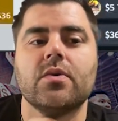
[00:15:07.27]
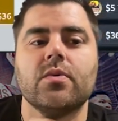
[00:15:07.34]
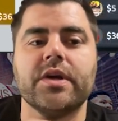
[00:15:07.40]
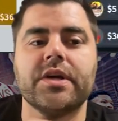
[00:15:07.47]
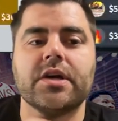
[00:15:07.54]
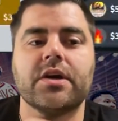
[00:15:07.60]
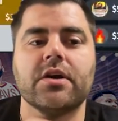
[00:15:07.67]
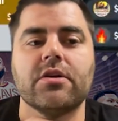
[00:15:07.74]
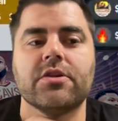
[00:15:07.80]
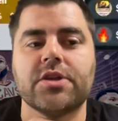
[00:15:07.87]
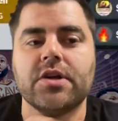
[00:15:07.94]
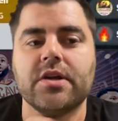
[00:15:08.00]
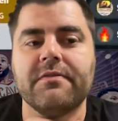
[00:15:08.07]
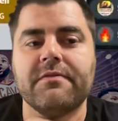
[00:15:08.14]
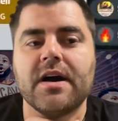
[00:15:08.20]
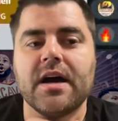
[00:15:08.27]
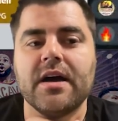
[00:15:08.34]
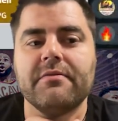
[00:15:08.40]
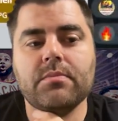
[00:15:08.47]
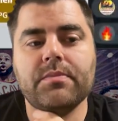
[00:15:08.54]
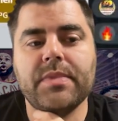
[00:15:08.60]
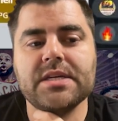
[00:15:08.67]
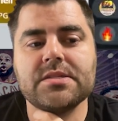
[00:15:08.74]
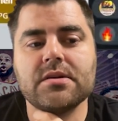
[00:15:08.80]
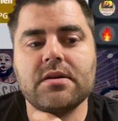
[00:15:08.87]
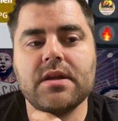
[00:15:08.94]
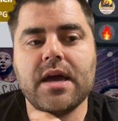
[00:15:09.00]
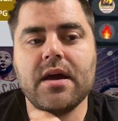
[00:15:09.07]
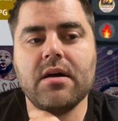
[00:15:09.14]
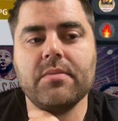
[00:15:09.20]
We could go to 35. Based on
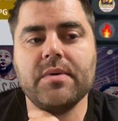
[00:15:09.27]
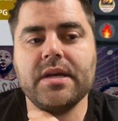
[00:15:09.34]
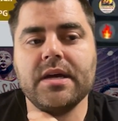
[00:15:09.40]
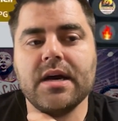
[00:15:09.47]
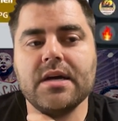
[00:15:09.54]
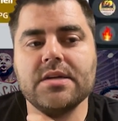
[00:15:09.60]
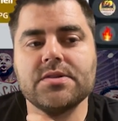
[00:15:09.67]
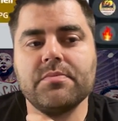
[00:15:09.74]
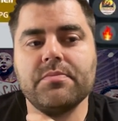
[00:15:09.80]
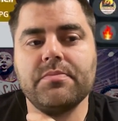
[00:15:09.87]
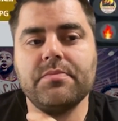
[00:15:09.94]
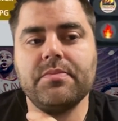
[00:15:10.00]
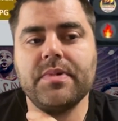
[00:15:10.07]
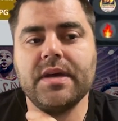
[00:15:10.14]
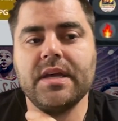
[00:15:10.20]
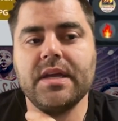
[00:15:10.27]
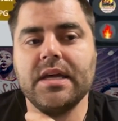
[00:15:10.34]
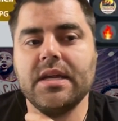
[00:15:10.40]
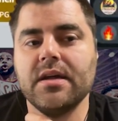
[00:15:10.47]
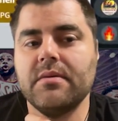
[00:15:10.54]
how many guys are bidding,